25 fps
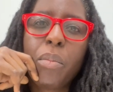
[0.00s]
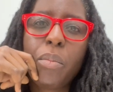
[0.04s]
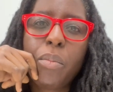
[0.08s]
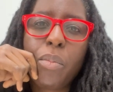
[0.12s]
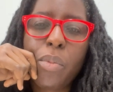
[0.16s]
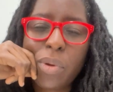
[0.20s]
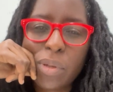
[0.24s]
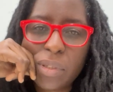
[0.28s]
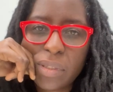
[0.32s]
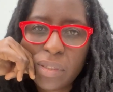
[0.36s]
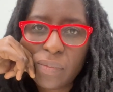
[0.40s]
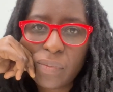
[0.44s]

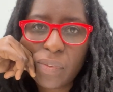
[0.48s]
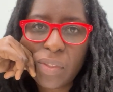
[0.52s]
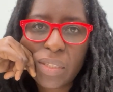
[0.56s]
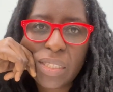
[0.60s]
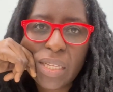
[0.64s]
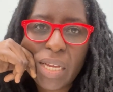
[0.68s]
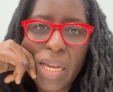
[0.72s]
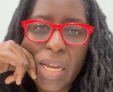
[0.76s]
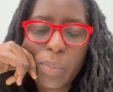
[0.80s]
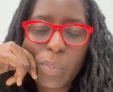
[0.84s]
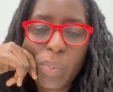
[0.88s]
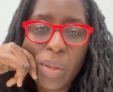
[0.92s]
most of the
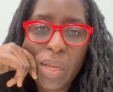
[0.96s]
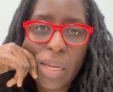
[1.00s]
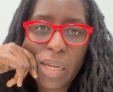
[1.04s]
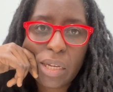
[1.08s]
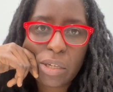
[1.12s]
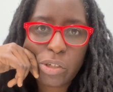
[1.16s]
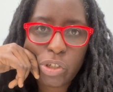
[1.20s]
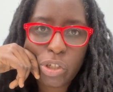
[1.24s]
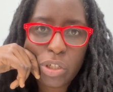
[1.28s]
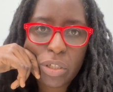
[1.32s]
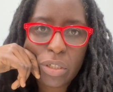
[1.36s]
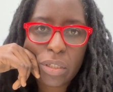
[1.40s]
time
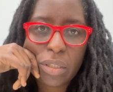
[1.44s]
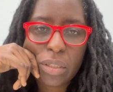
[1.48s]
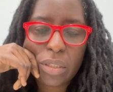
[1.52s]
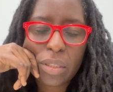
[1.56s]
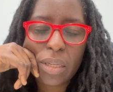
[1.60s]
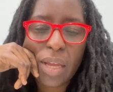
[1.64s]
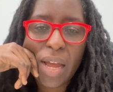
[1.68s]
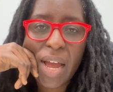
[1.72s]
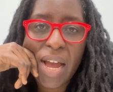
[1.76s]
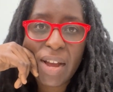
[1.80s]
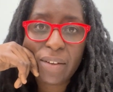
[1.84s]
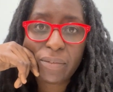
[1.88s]

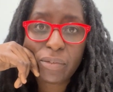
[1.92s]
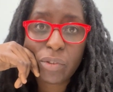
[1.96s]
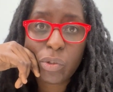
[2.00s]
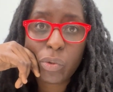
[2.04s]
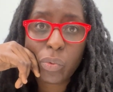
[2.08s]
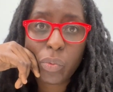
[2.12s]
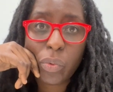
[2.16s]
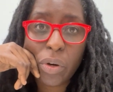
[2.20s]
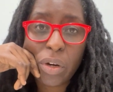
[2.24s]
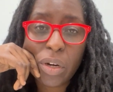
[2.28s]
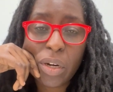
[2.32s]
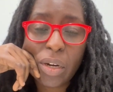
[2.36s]
Asians have
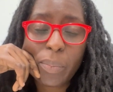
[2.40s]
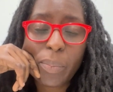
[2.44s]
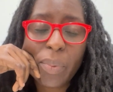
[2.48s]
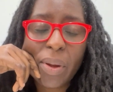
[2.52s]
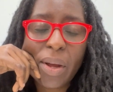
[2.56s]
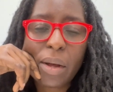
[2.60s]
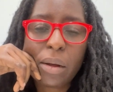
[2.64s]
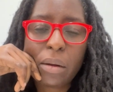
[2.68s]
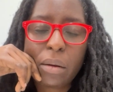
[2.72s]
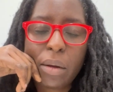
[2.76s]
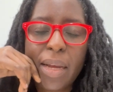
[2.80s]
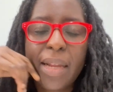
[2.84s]
to worry
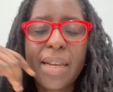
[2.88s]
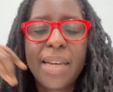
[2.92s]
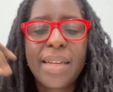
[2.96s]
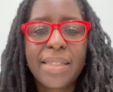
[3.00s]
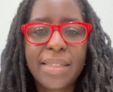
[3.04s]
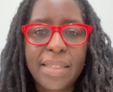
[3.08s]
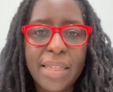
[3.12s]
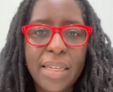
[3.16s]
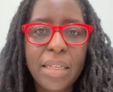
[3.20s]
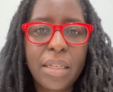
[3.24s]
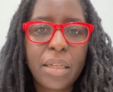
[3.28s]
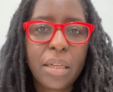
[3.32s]
about, at
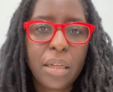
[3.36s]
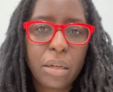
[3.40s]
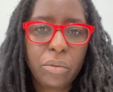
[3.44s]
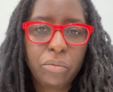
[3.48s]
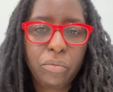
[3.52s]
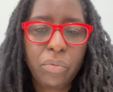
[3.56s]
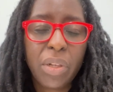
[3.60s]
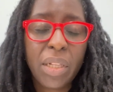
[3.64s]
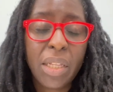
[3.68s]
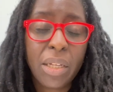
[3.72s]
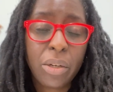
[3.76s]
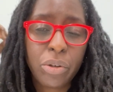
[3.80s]
least in the
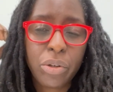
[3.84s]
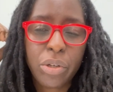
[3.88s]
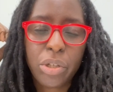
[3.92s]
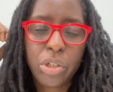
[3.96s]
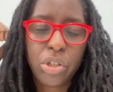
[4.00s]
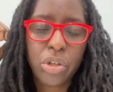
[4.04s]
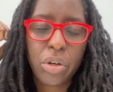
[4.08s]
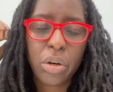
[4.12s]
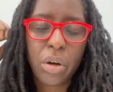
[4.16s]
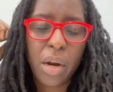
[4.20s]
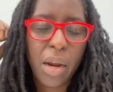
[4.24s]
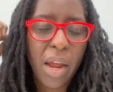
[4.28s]

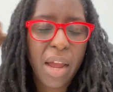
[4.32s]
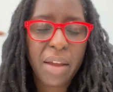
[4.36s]
literature.